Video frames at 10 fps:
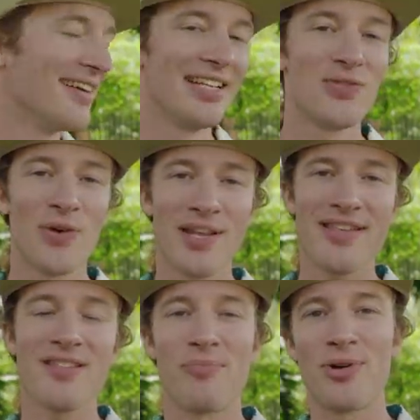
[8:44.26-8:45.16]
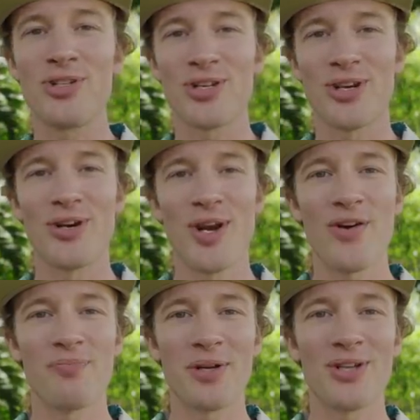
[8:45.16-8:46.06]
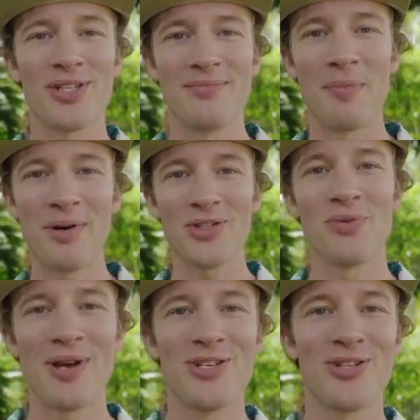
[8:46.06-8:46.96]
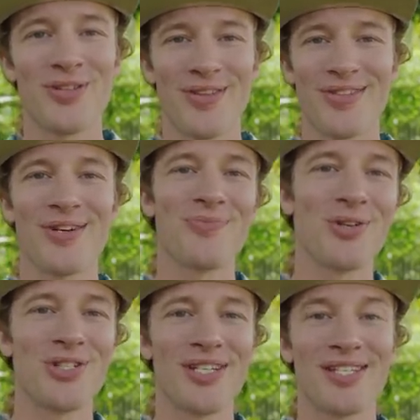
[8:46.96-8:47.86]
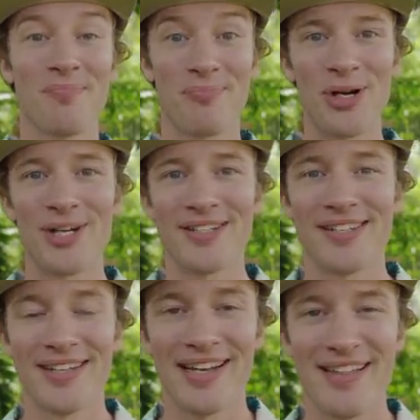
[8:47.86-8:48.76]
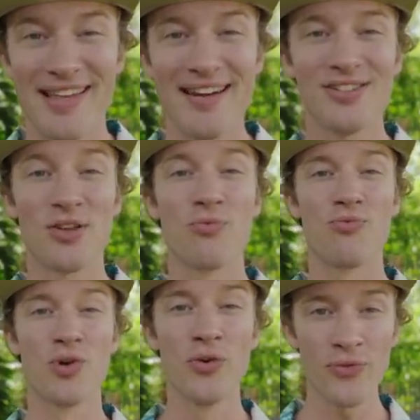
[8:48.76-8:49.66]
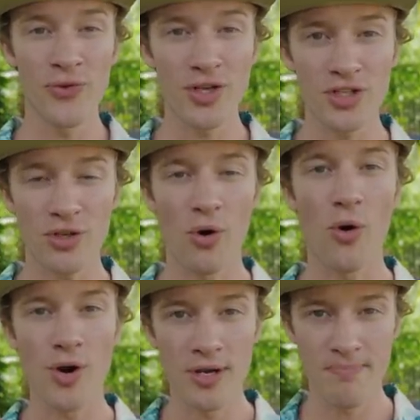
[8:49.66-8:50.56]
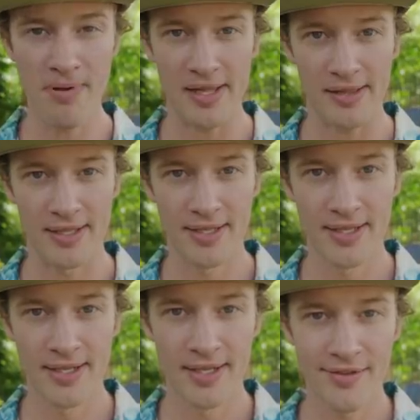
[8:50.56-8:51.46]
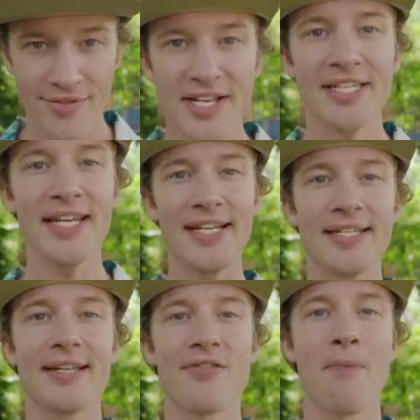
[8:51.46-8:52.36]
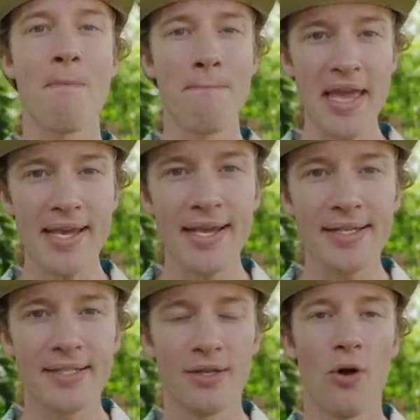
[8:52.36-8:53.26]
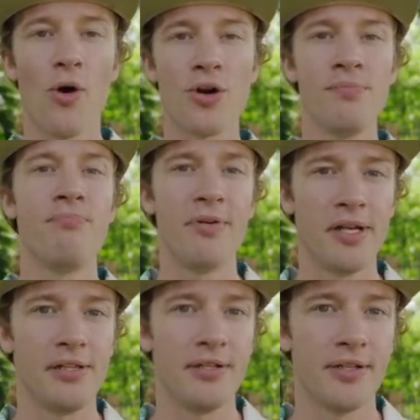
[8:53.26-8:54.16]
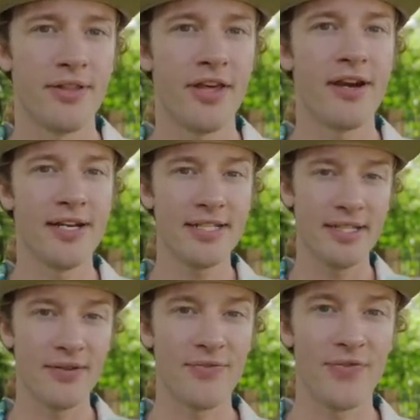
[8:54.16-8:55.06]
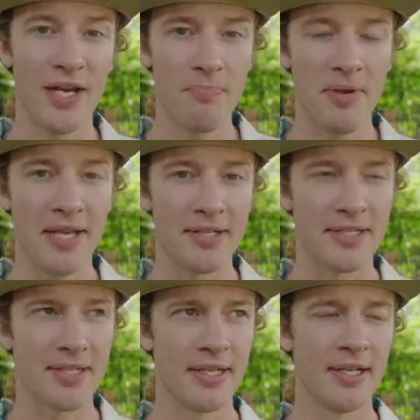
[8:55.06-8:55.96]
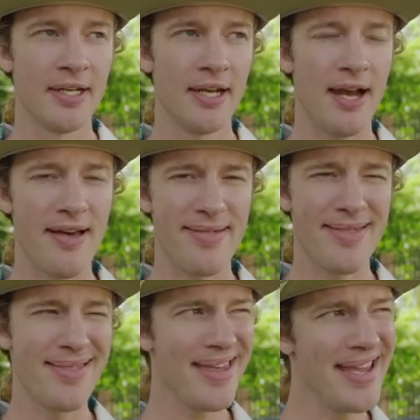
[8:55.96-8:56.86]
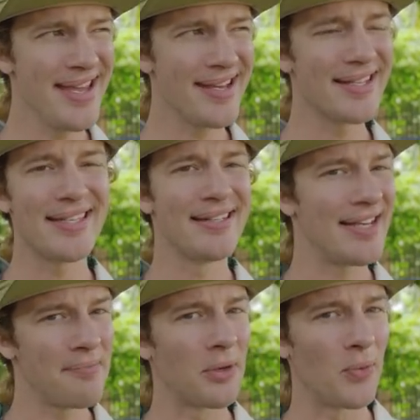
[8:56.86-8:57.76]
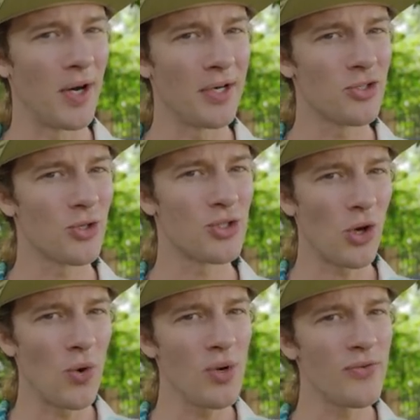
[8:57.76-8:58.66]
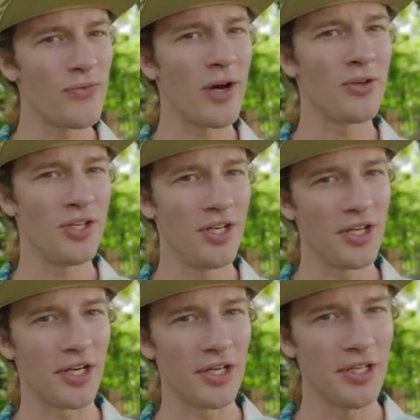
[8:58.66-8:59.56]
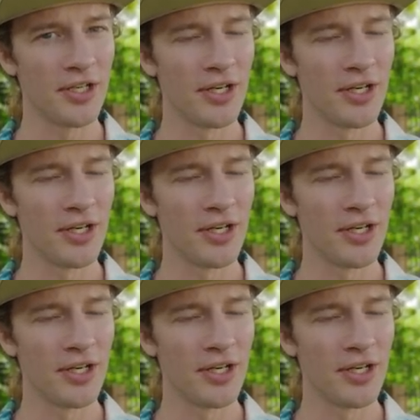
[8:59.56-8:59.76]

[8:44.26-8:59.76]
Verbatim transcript: it's funny that the birds are going off because I'm about to mention the third which is a bird and that is the Rufous hornbill. This is the biggest hornbill that is in Philippines. I think it's endemic one so it's only found here.